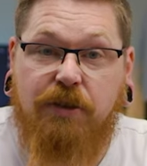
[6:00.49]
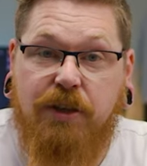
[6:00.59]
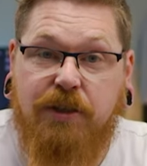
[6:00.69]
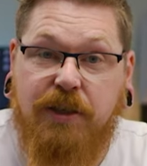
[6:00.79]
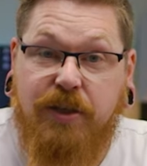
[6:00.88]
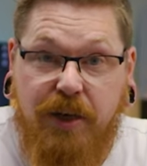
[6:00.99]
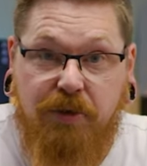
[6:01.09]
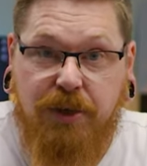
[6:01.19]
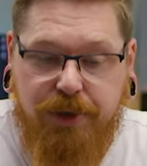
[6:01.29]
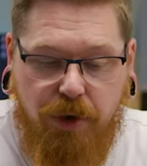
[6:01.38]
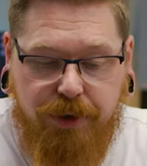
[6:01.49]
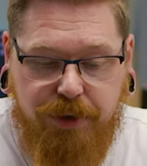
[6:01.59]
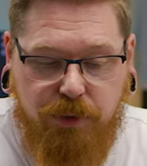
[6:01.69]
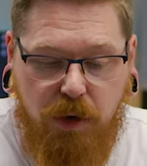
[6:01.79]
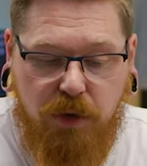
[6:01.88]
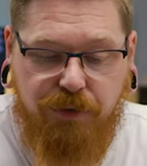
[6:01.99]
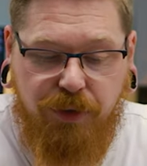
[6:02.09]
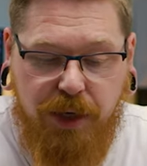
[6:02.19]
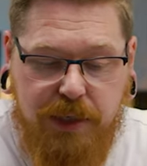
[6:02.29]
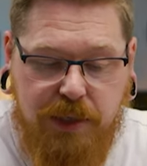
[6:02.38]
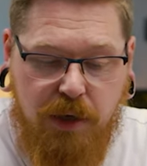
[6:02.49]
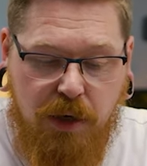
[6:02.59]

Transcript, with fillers: that's the secret sauce to all of this.